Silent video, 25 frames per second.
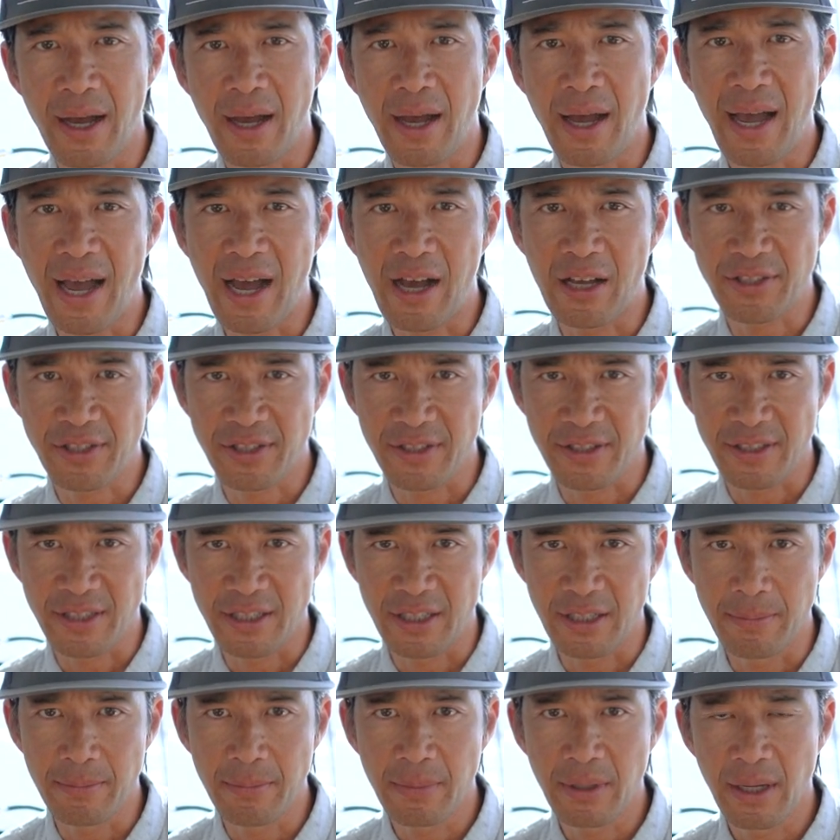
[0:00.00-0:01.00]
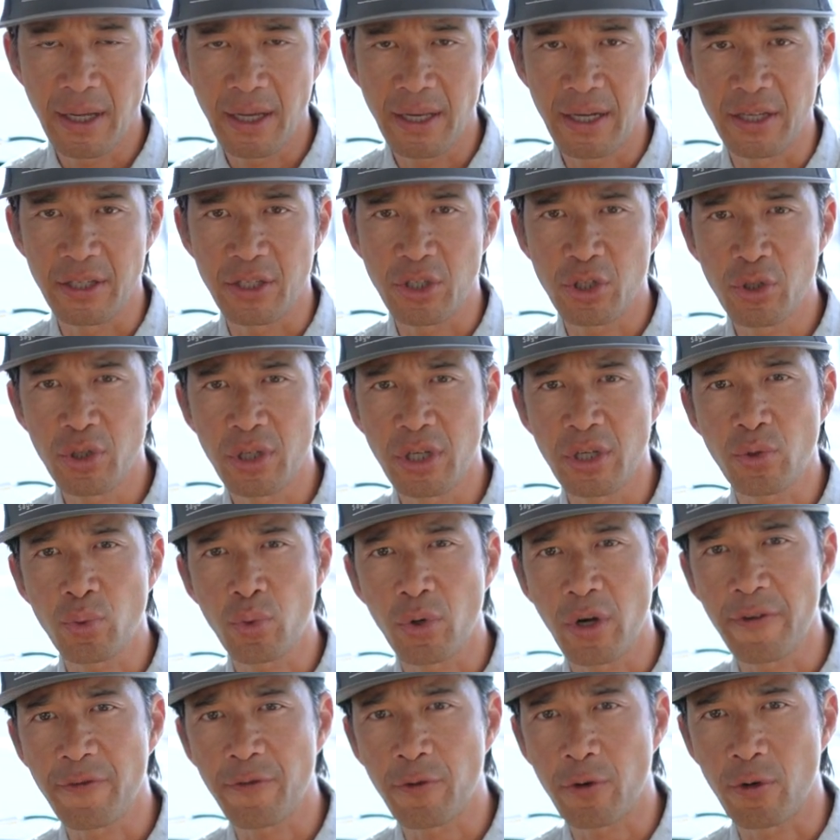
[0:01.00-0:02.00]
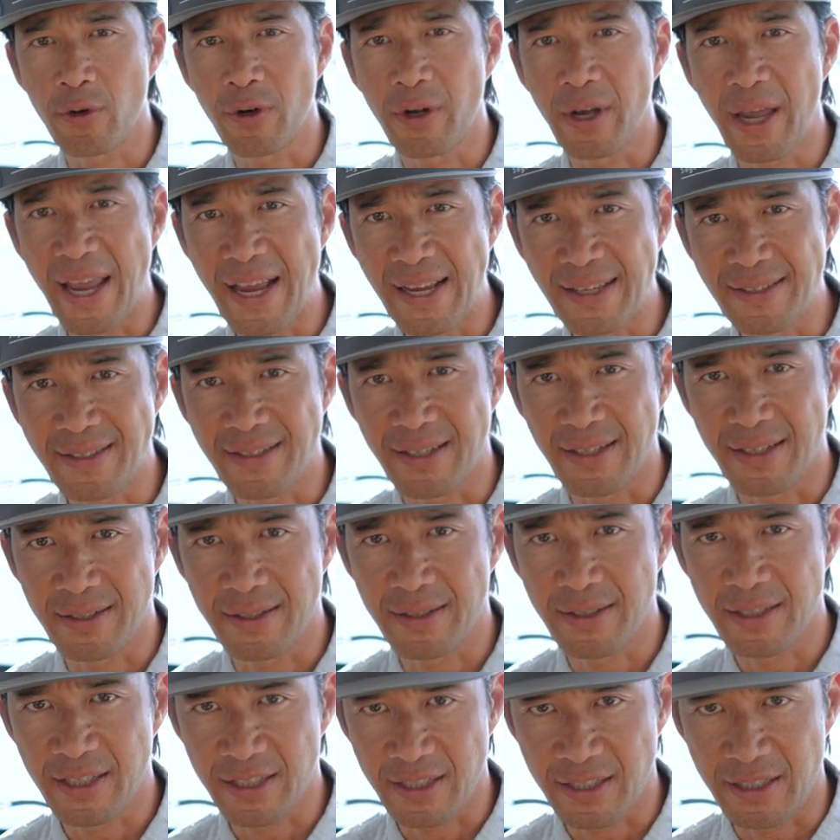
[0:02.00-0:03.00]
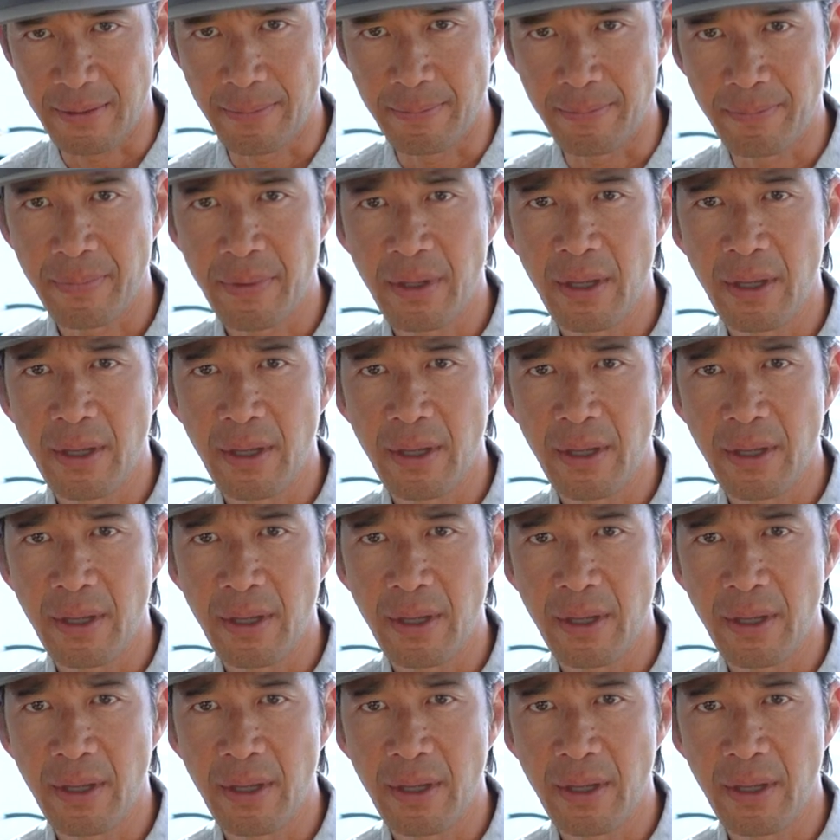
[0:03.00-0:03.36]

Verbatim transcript: house system and a 224 AC system.